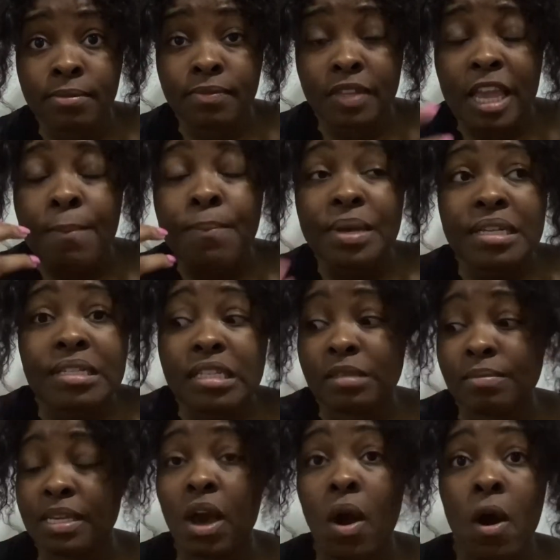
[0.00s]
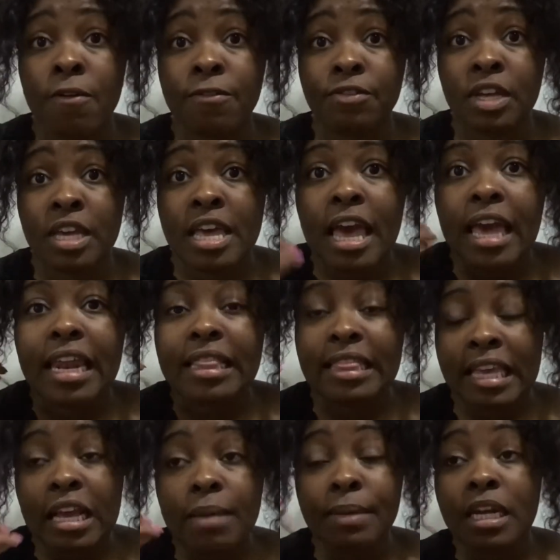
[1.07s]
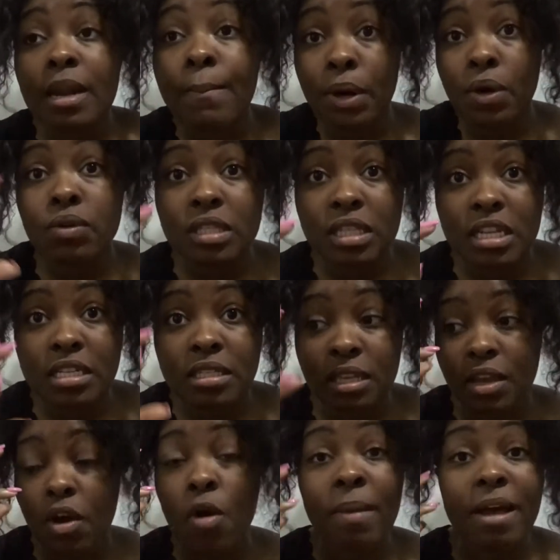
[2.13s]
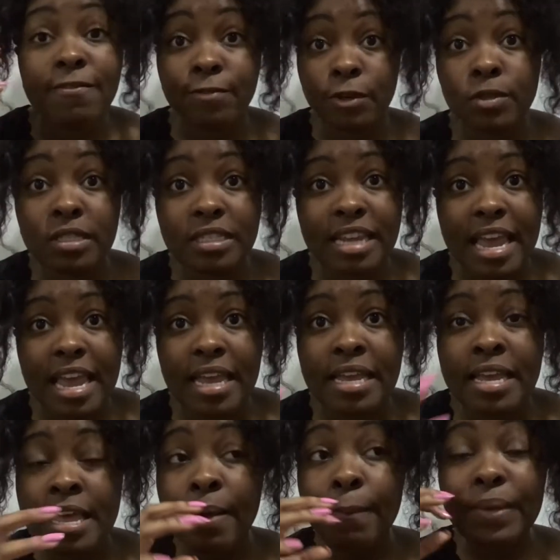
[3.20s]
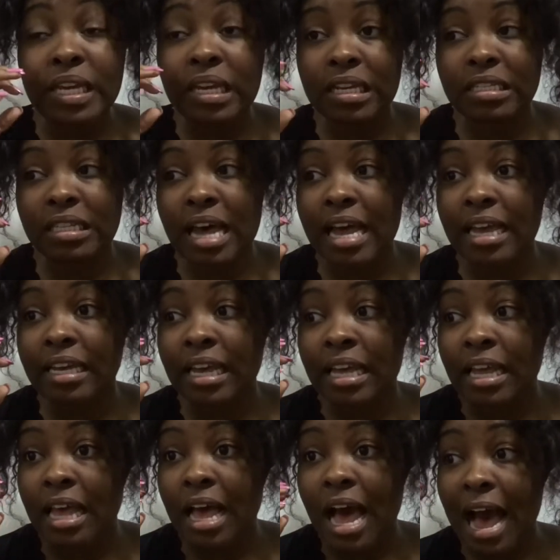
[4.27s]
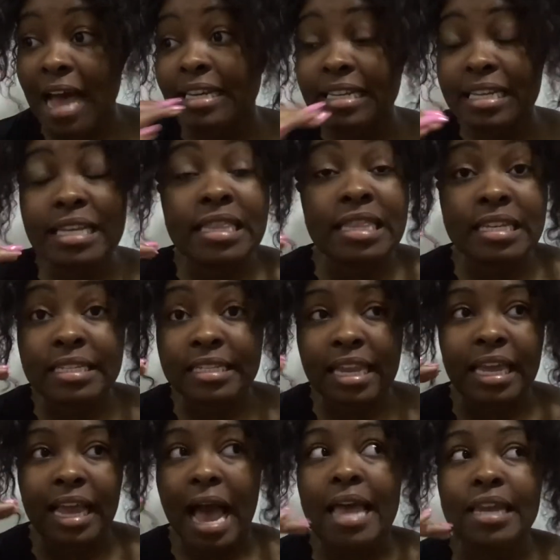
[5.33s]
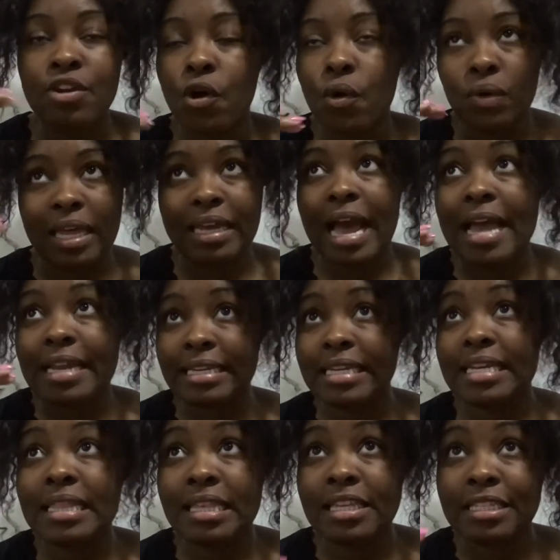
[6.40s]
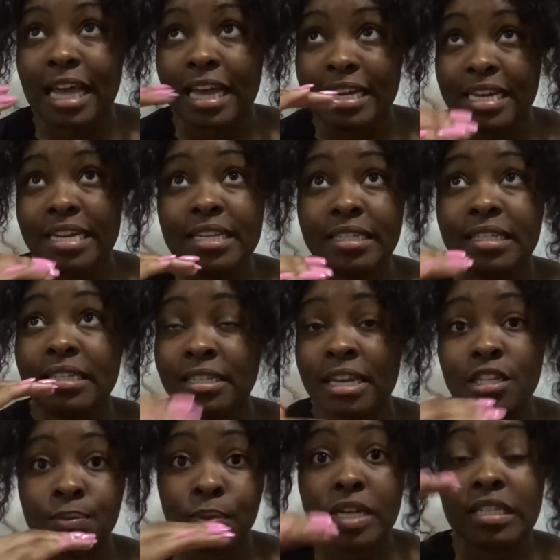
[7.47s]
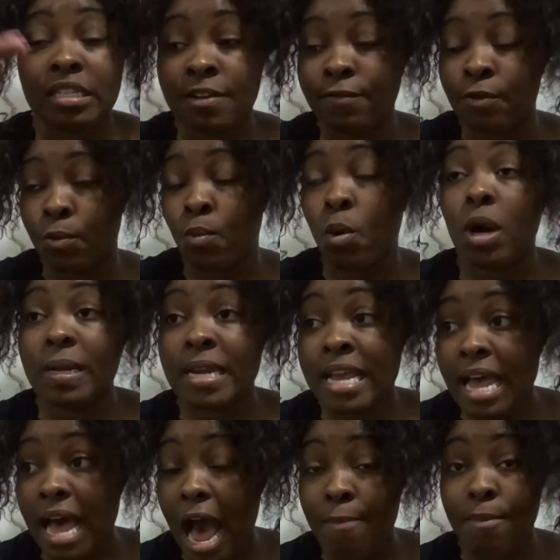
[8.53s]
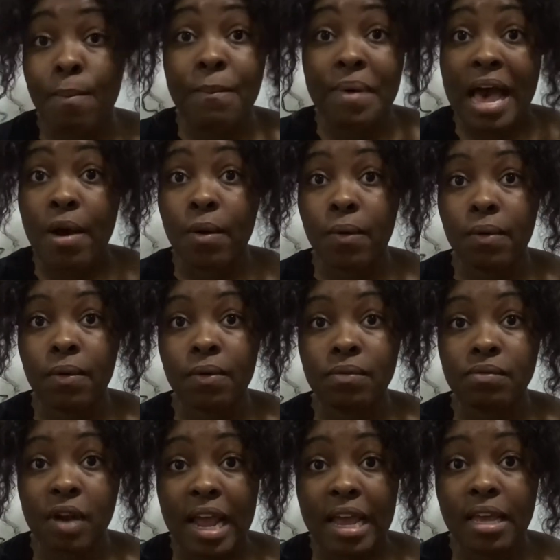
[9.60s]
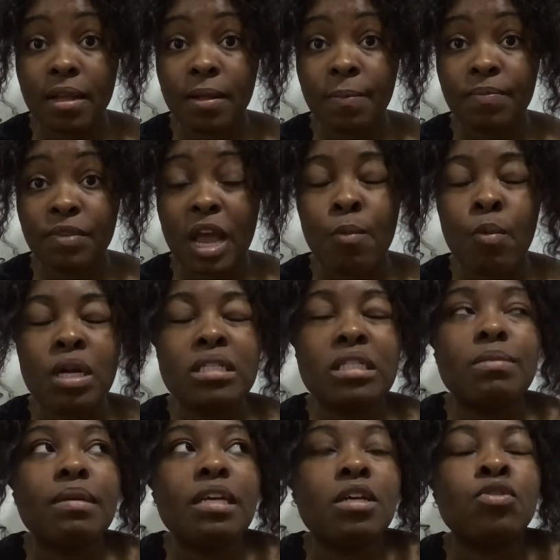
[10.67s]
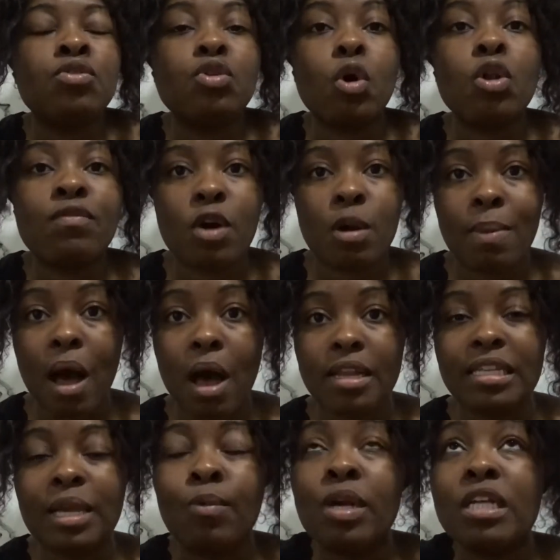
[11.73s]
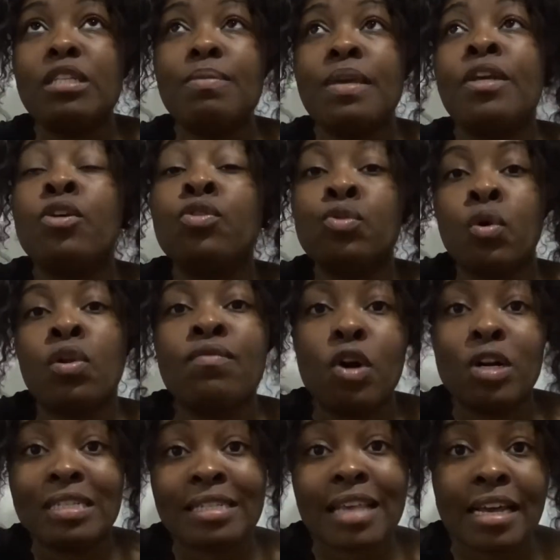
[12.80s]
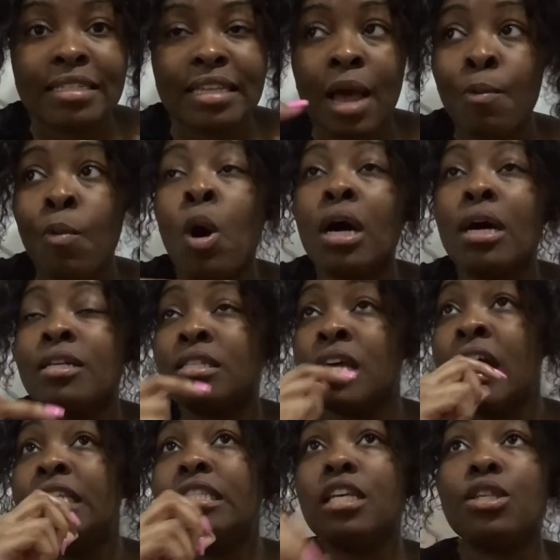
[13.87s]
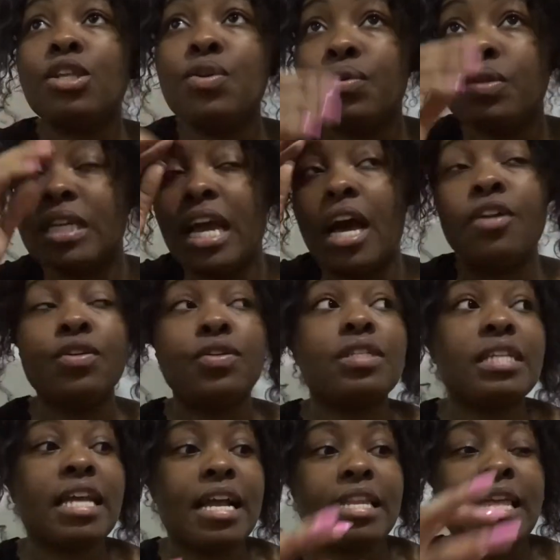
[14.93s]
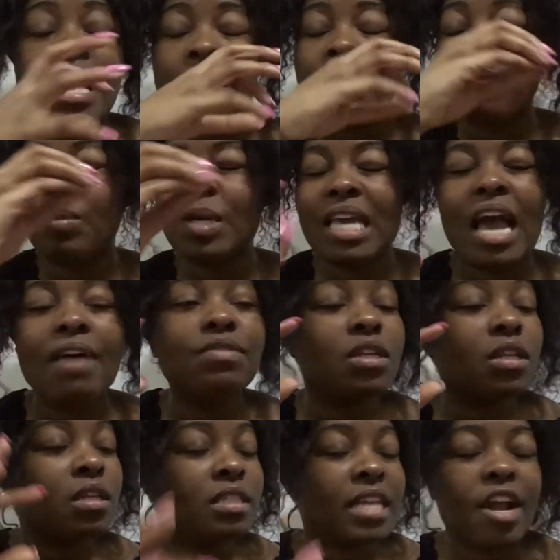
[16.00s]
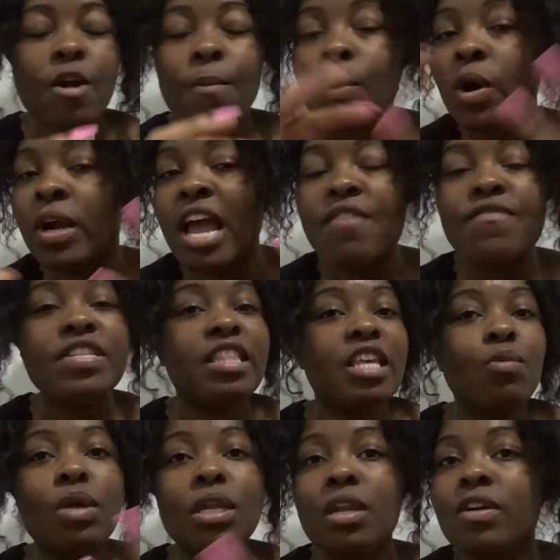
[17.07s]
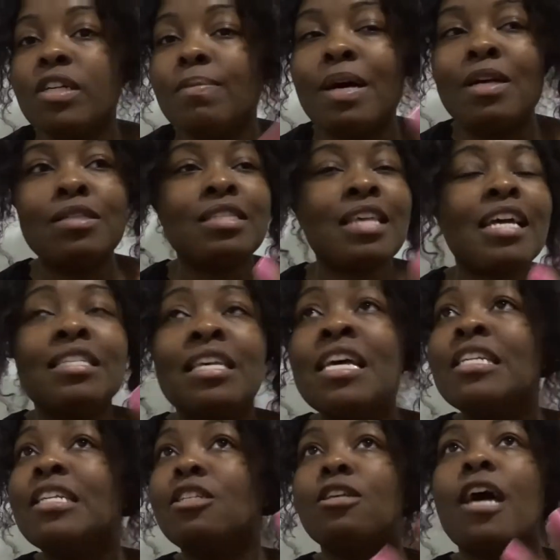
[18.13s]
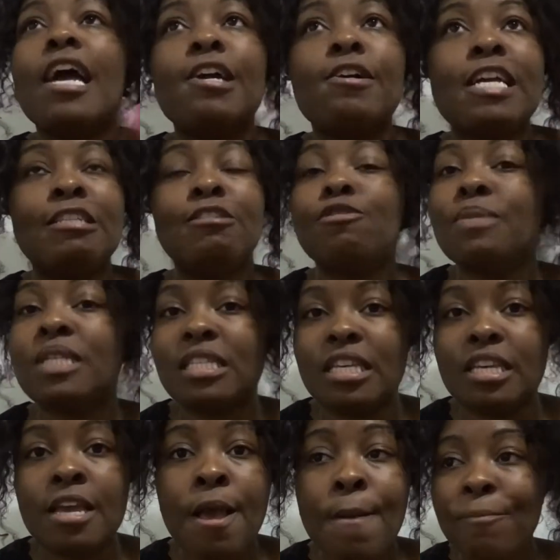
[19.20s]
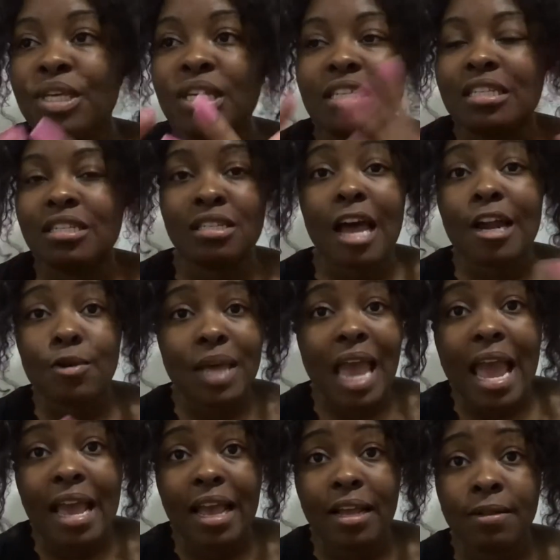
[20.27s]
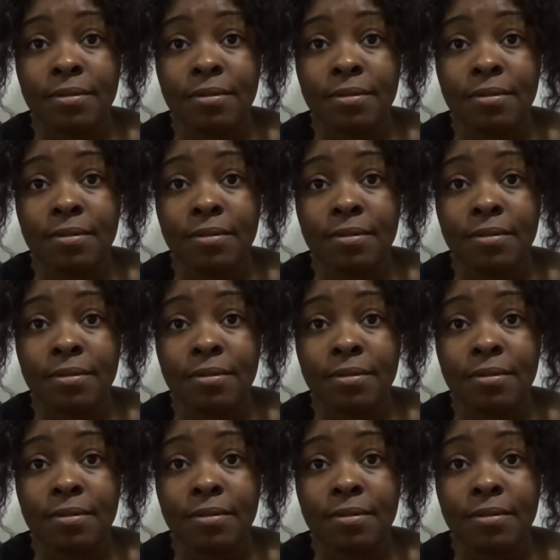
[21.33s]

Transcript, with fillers: It pisses me off. And I think I'm going to post this like on my first day because like I need this, like I know, like I need this, I need this to set the precedent for what I'm about, right? I want us to be in control of our bodies. I want us to be in control of our sex. I want us to literally understand that we have to tear apart everything we learned about sex, desire, intimacy, because it's not okay.